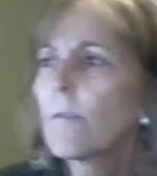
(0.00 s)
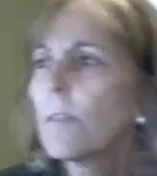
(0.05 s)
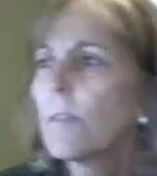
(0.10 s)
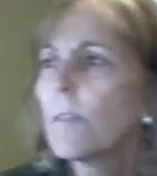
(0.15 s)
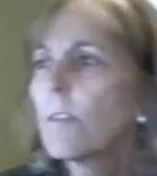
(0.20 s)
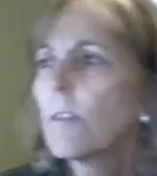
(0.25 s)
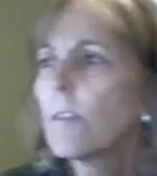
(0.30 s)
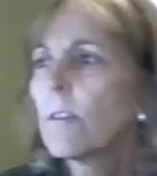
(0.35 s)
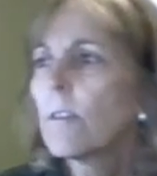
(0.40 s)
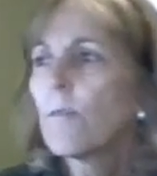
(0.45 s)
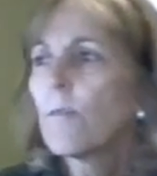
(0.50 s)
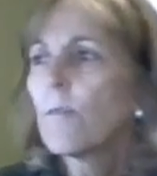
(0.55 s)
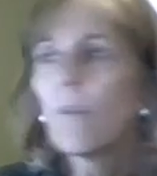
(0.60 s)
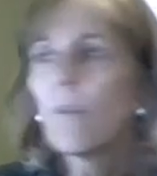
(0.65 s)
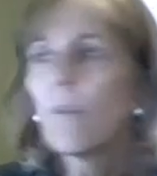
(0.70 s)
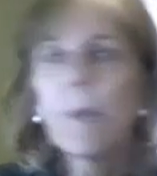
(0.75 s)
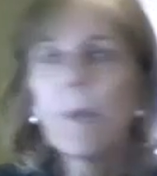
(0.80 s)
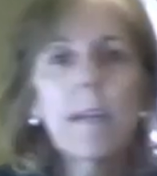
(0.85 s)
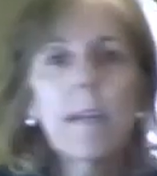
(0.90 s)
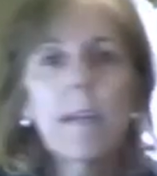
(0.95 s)
which is
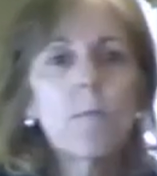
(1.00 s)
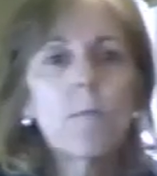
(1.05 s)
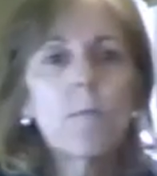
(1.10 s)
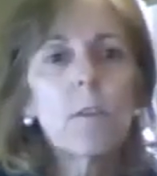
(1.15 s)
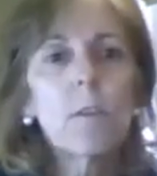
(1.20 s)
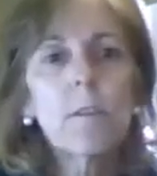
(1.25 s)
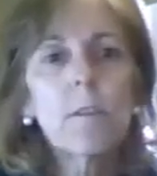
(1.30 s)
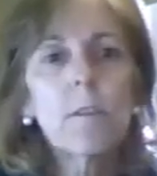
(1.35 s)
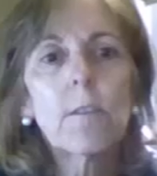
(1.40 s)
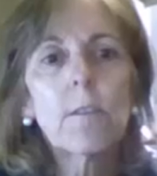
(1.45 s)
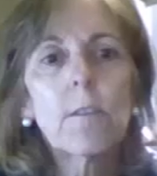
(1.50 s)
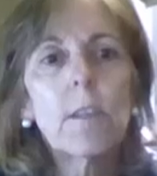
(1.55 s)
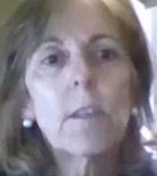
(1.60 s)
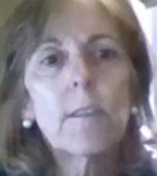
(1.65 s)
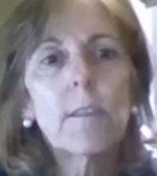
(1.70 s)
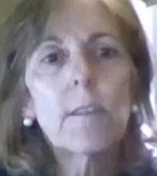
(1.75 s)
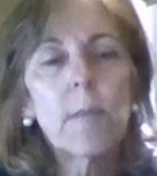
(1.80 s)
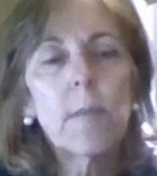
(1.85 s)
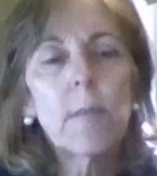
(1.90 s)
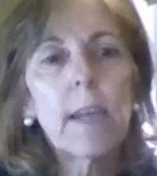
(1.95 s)
formatting
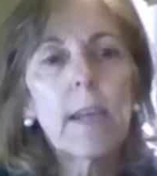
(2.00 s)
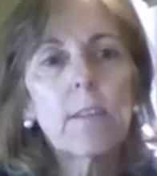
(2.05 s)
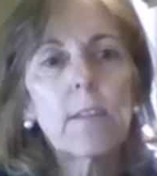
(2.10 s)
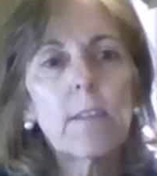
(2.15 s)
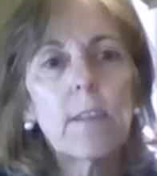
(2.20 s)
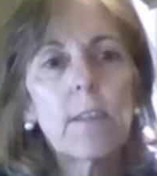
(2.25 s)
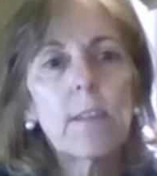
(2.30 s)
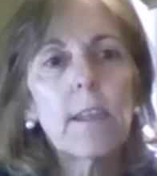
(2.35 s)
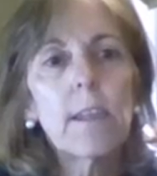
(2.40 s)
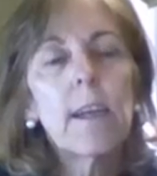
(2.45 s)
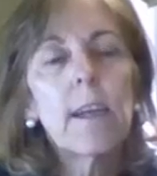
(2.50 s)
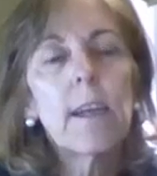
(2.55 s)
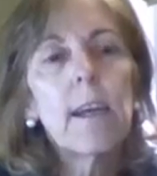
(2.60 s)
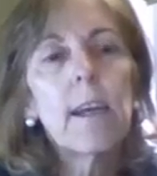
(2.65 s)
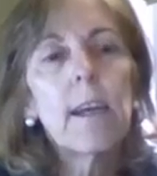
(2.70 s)
worksheets and managing.